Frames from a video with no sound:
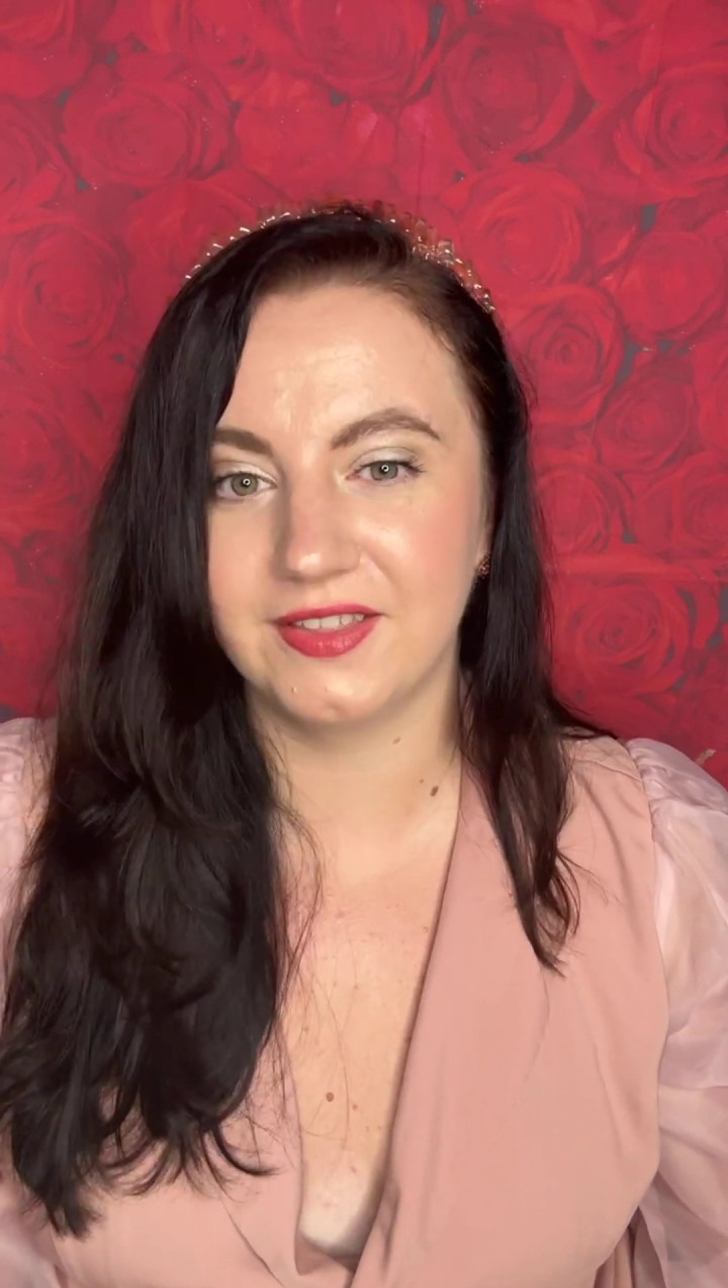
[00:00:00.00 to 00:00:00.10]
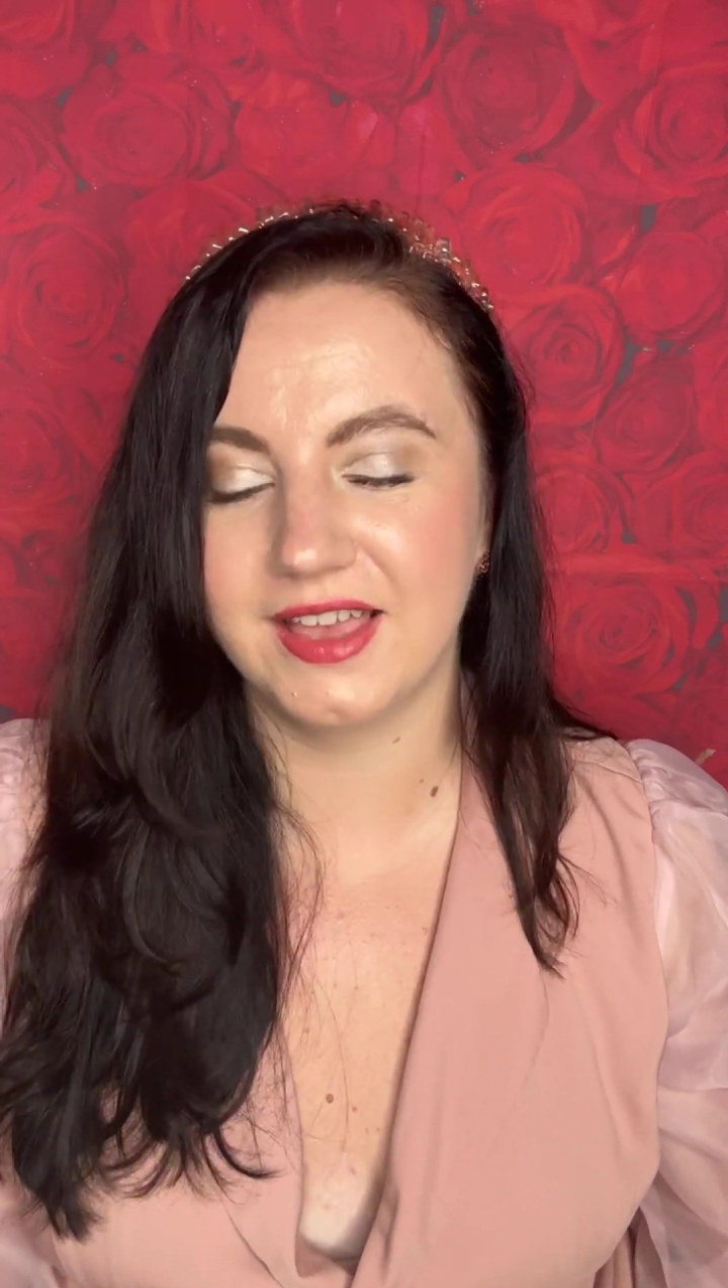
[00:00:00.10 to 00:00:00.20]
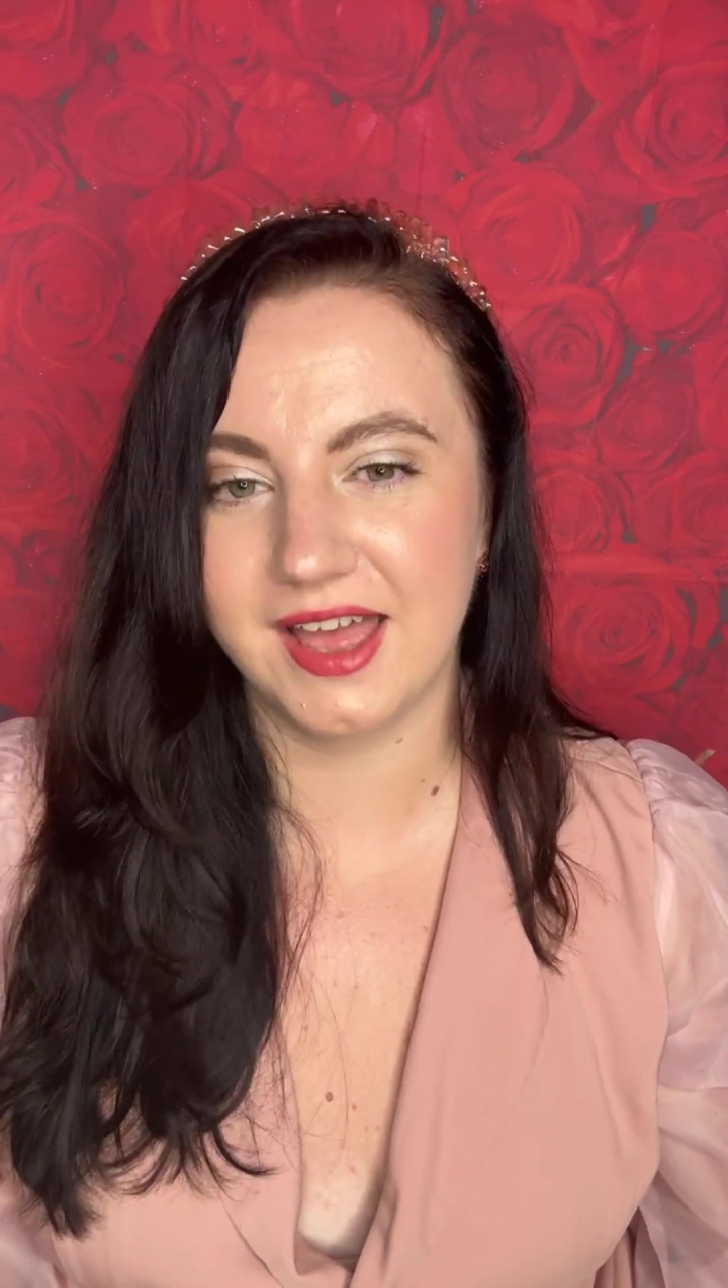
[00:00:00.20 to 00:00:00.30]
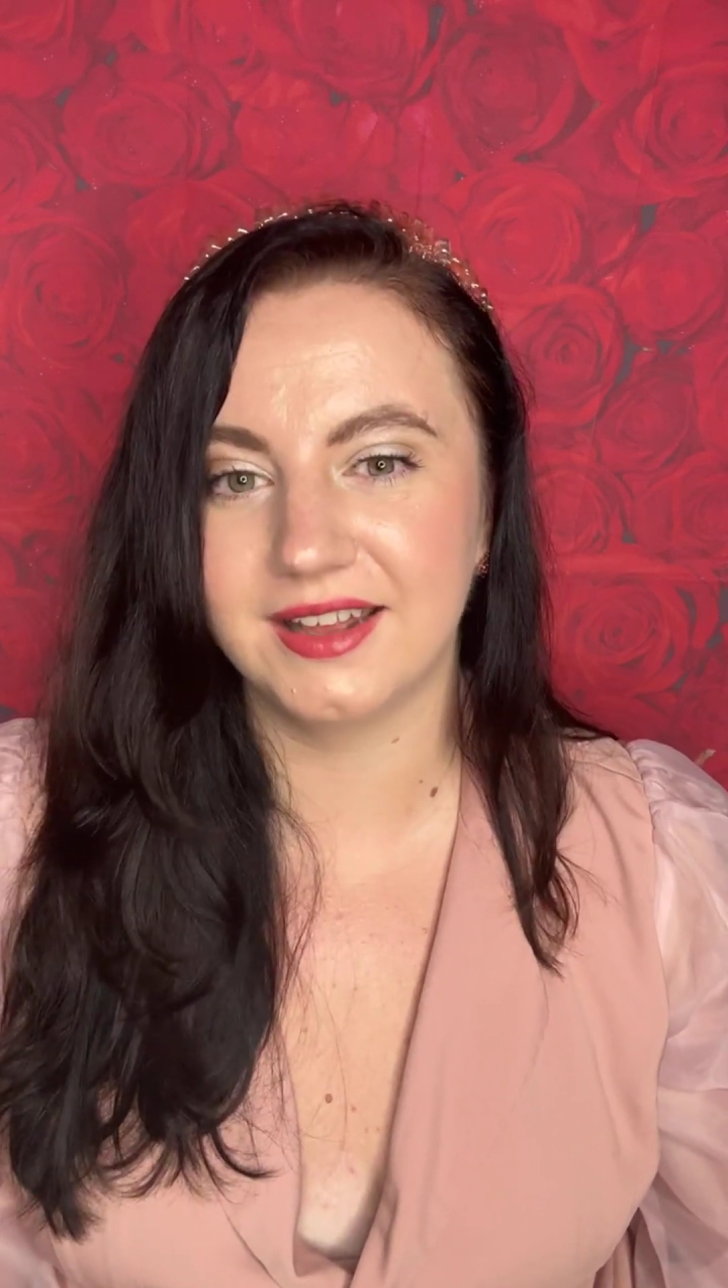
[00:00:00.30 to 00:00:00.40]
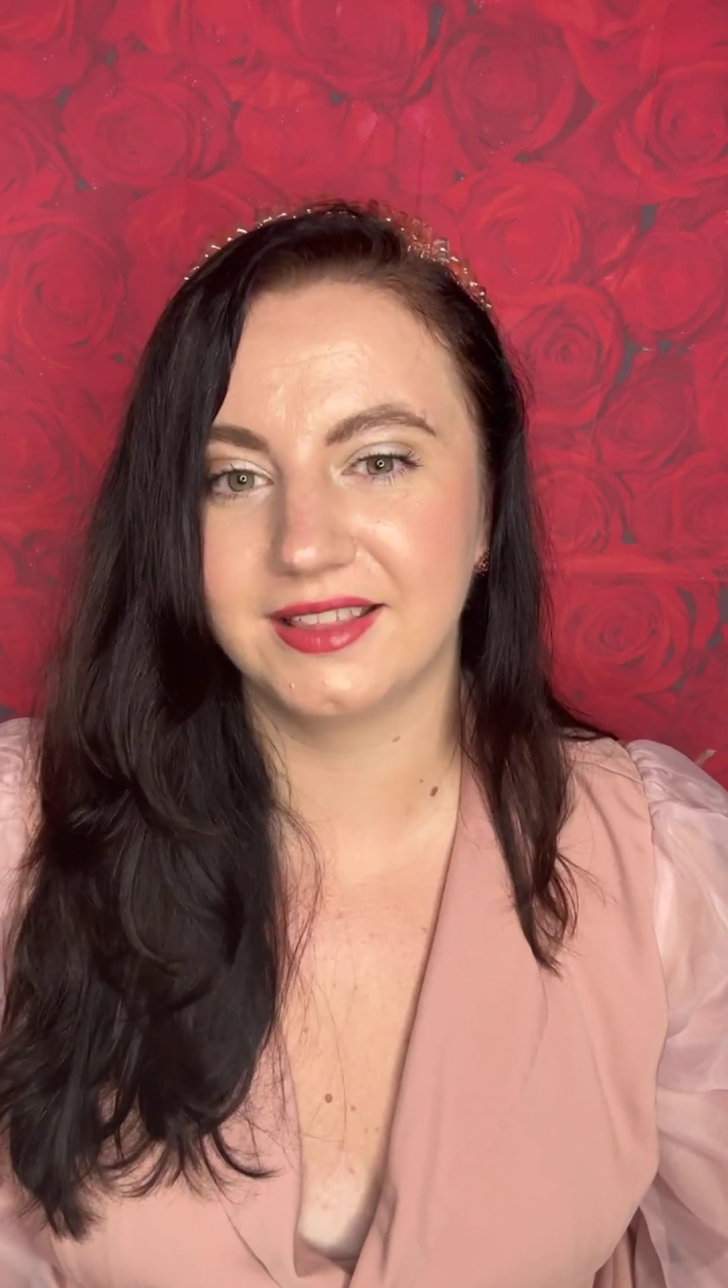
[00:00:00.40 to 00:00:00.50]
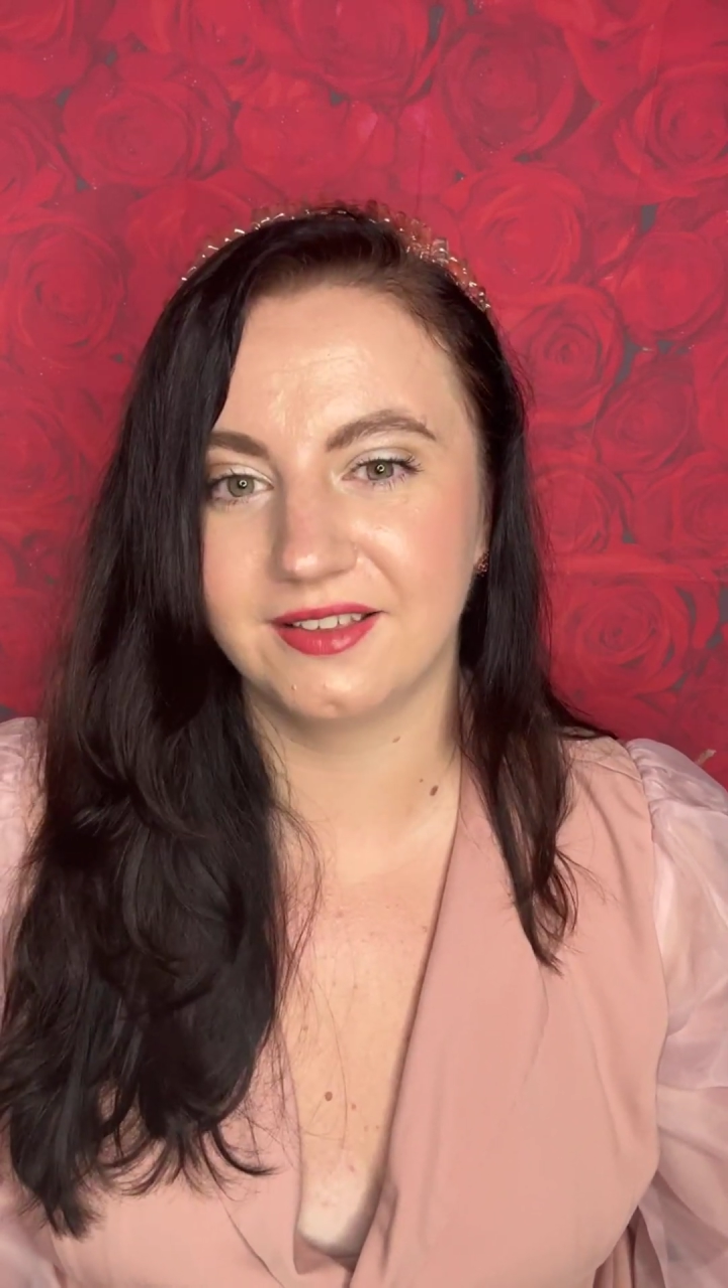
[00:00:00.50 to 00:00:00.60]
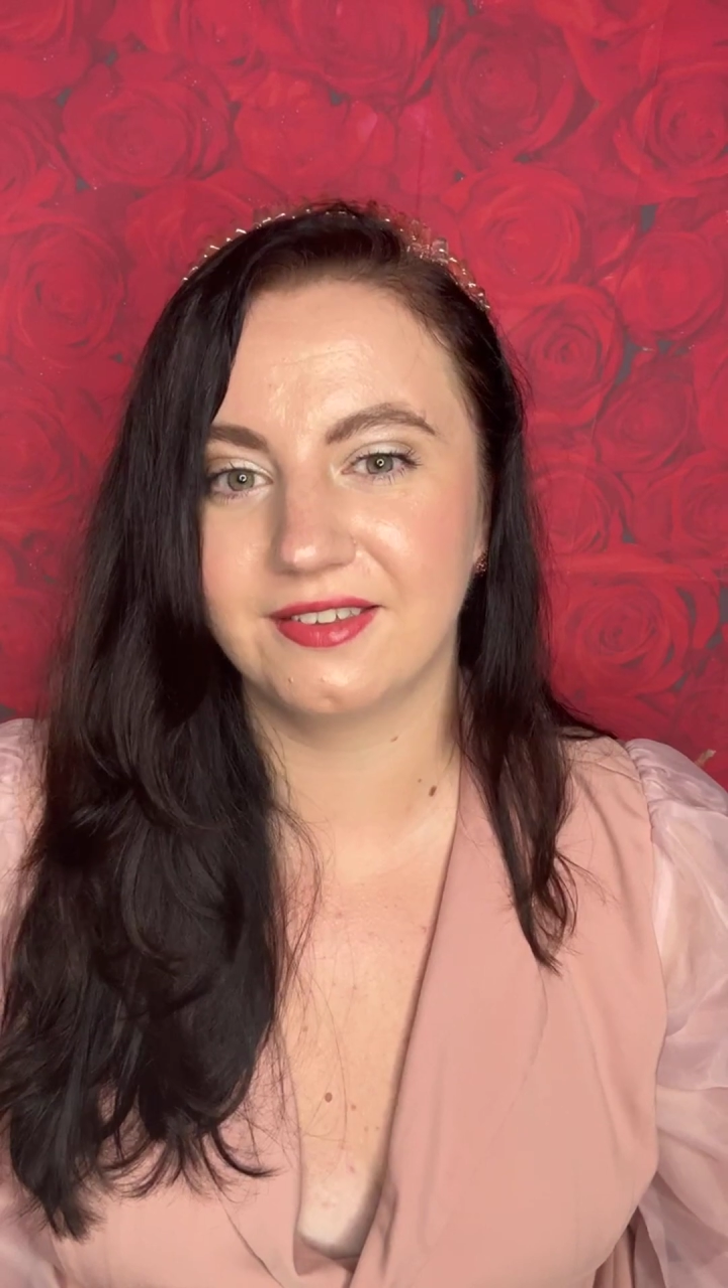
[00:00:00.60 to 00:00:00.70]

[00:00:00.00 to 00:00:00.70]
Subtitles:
gonna get,